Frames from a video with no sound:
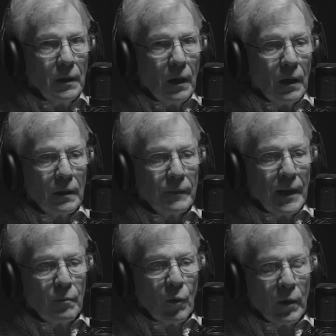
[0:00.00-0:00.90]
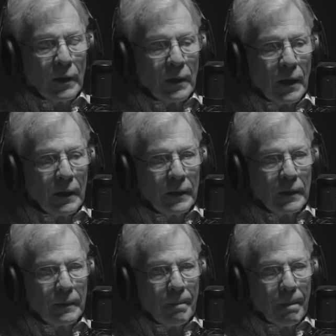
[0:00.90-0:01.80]
That morning,
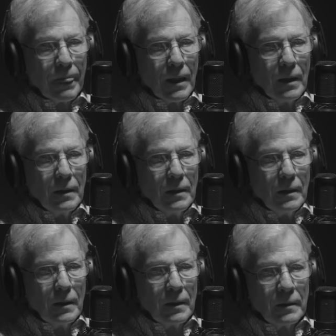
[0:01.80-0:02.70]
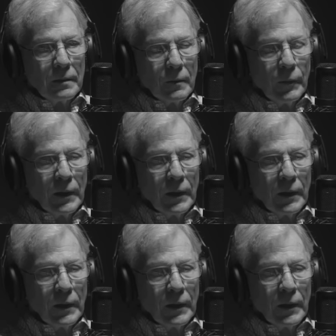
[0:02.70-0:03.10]
we